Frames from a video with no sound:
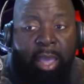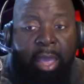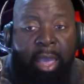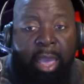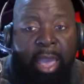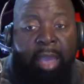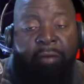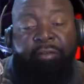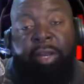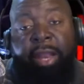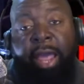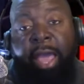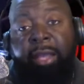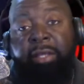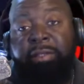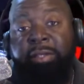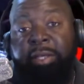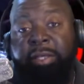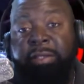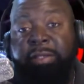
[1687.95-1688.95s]
having
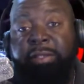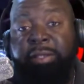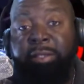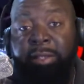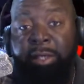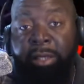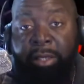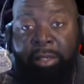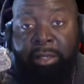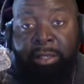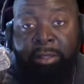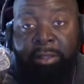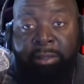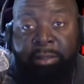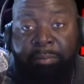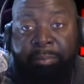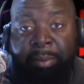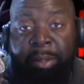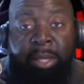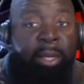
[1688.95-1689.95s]
access to guns,
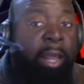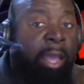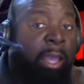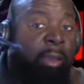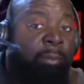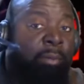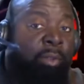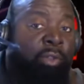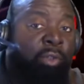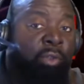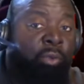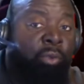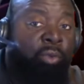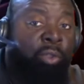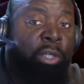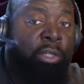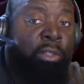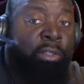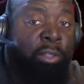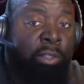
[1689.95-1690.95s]
being able to
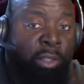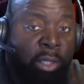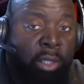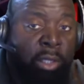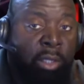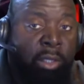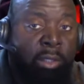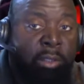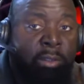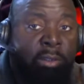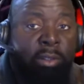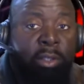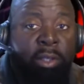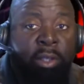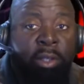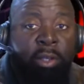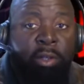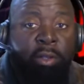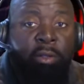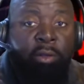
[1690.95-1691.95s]
get to guns?
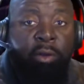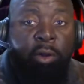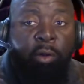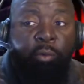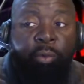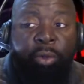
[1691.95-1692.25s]
We